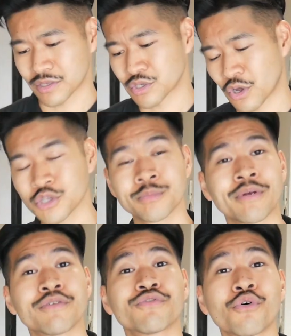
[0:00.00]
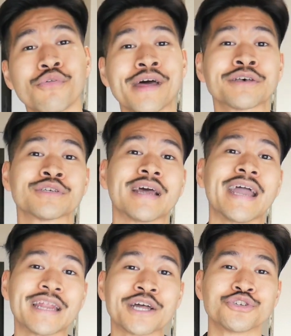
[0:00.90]
This cost me around
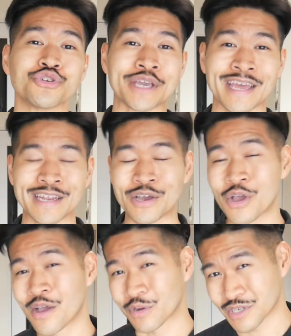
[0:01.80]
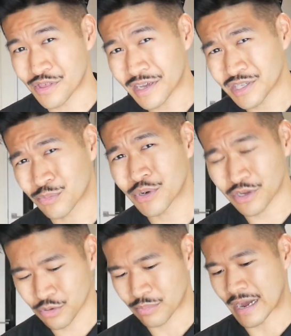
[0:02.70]
4,800 yen, which I think is a pretty
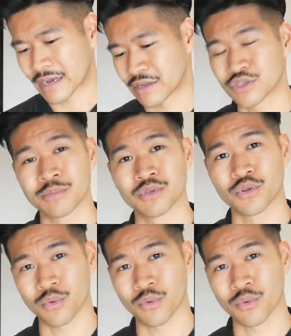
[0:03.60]
good bargain in terms of the